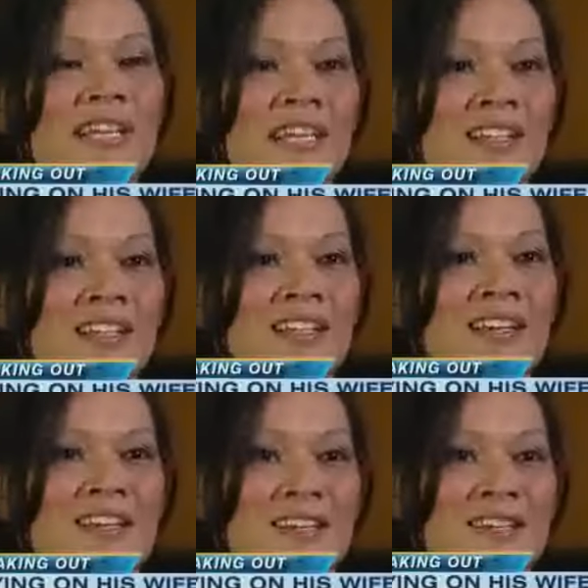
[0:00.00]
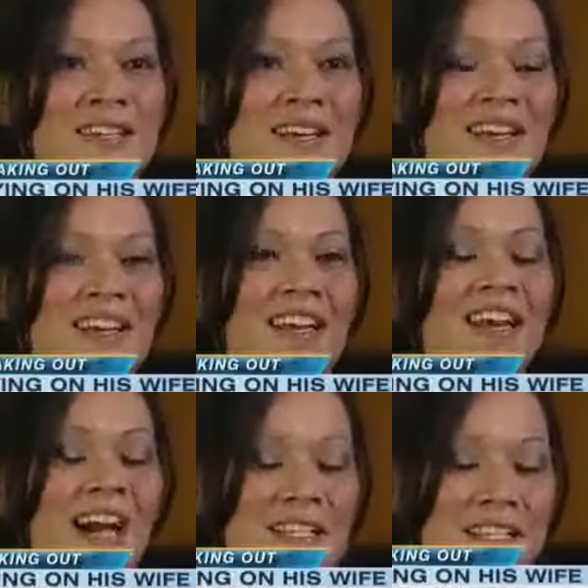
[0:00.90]
Leon is
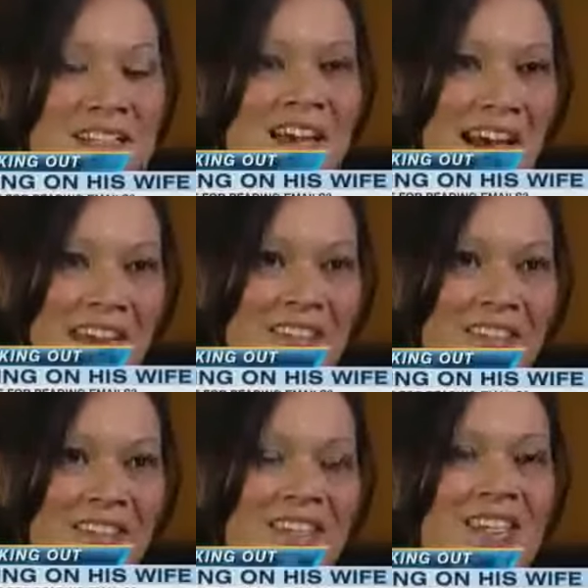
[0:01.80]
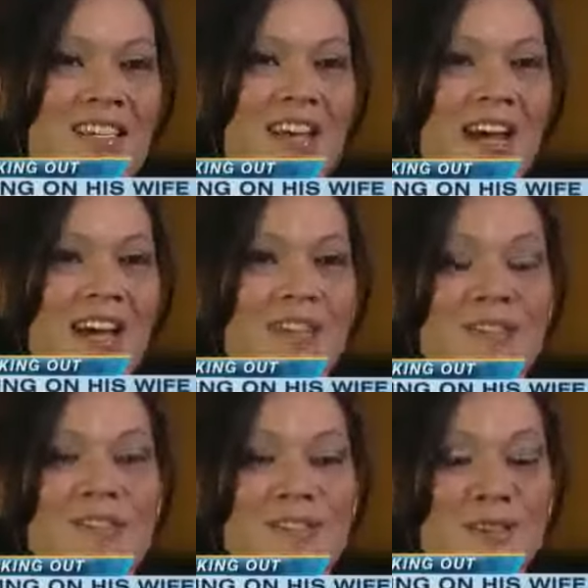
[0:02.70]
an IT tech. He
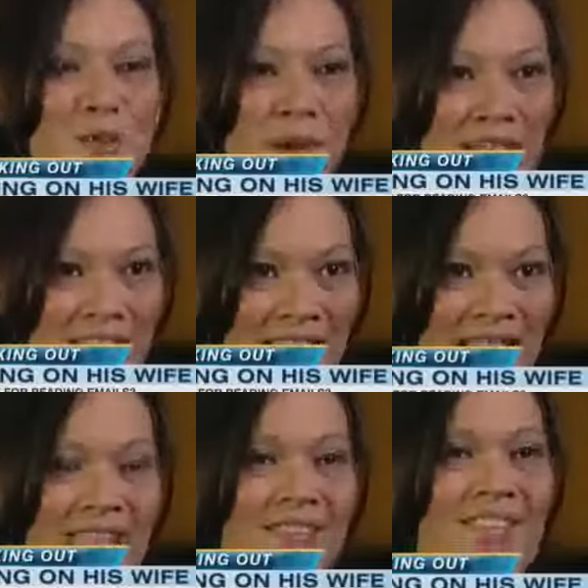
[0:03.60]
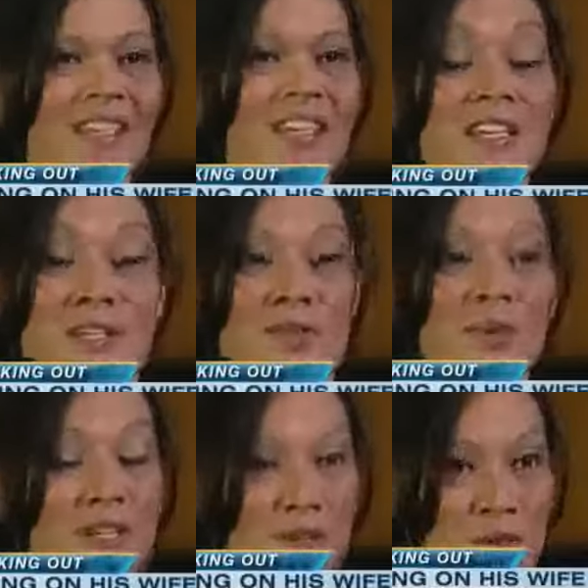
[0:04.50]
has training. He's
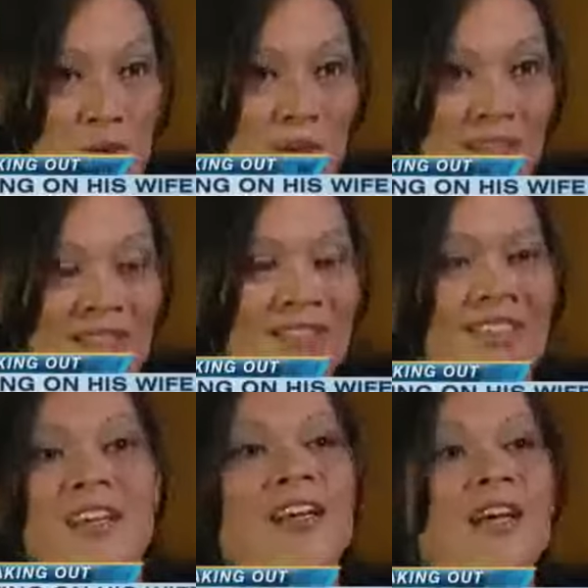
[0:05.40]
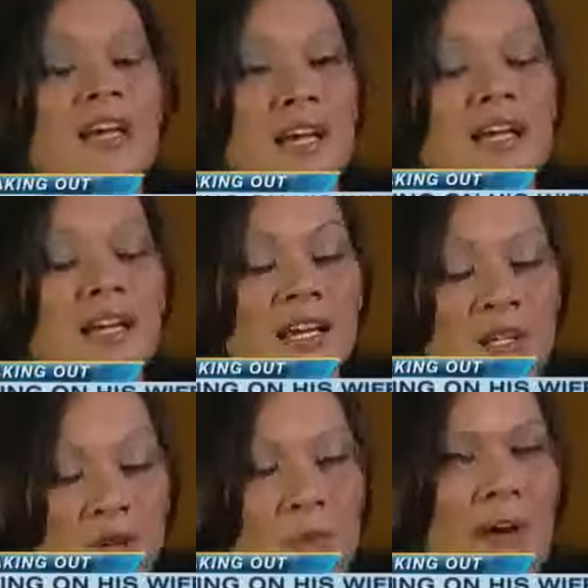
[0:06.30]
went to school.
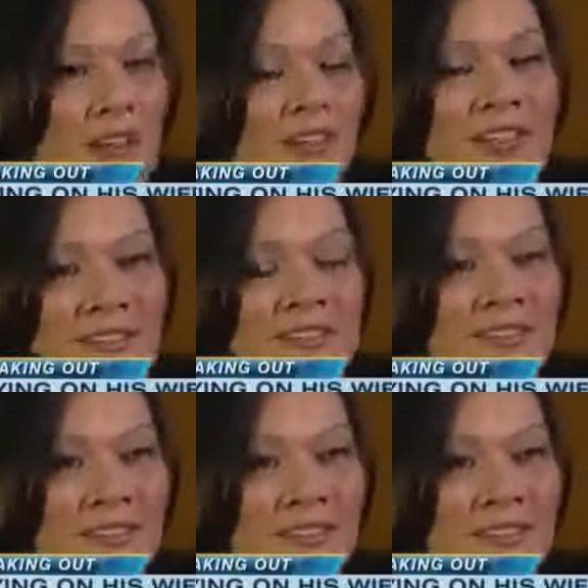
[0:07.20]
He knew better.